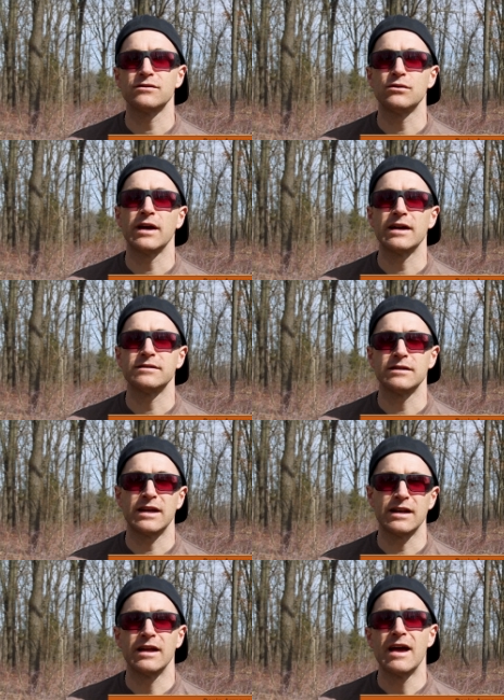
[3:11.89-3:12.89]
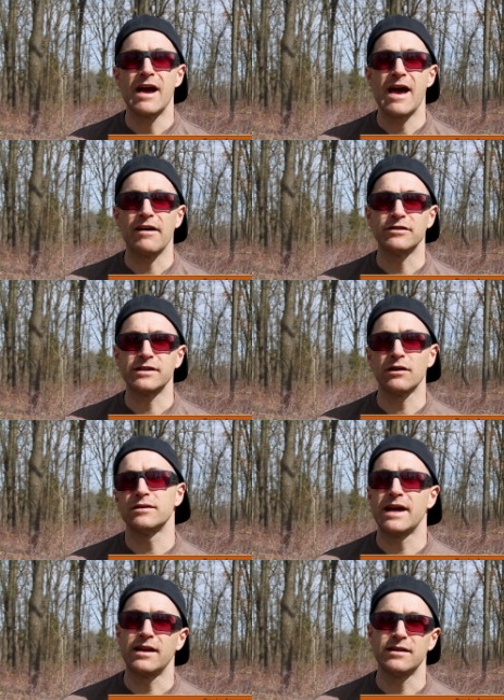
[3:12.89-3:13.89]
So you guys, again, have
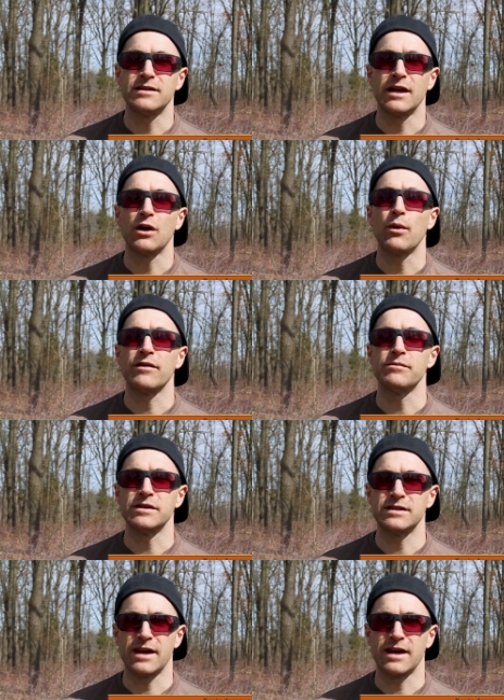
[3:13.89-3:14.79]
solid data to take away from this